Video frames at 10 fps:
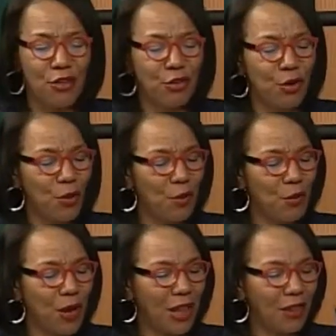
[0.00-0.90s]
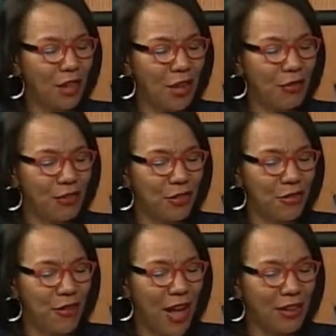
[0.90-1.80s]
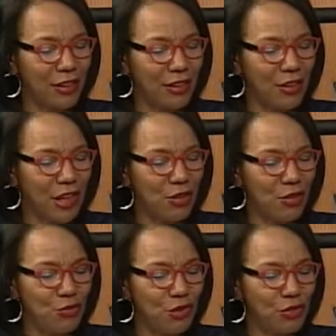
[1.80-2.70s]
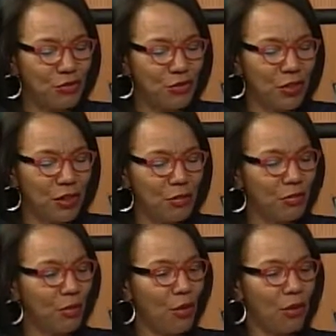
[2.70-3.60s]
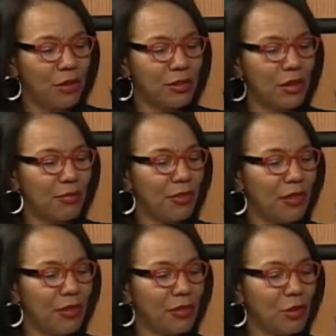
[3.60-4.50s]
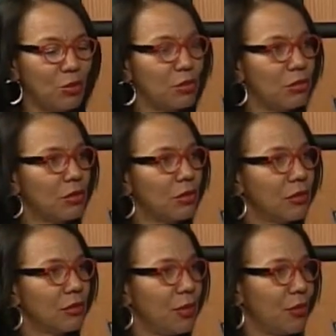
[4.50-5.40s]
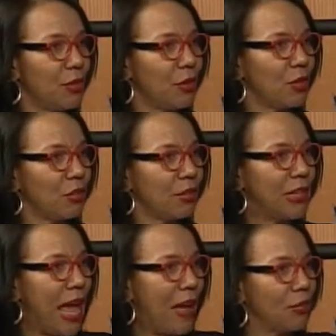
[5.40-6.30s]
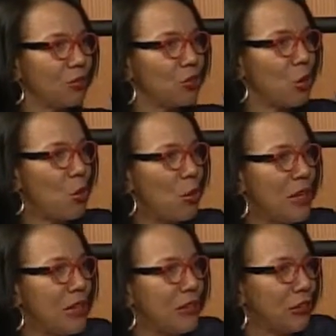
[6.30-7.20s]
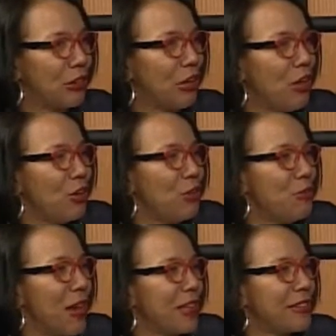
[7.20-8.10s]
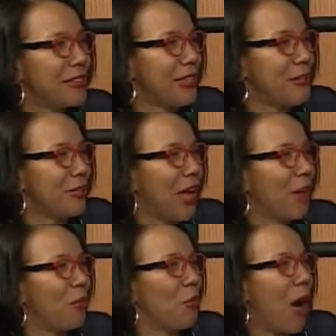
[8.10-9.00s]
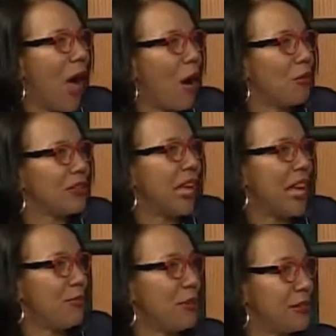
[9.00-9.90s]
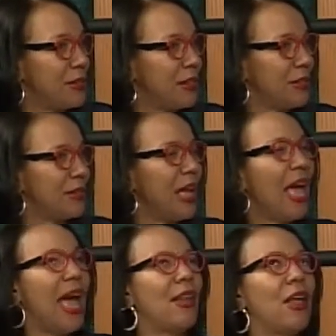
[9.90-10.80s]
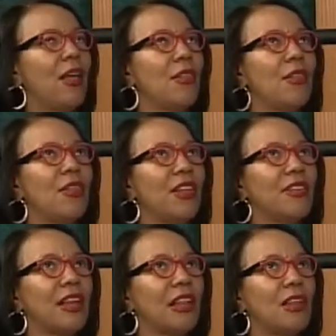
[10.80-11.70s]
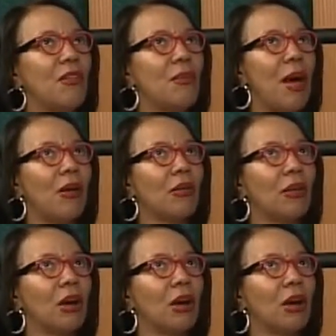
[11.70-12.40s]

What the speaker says: you know what I love, the fact is that you just really broke something so difficult down so easily. You make it seem like, wow, it's ABCs. And the thing that I love about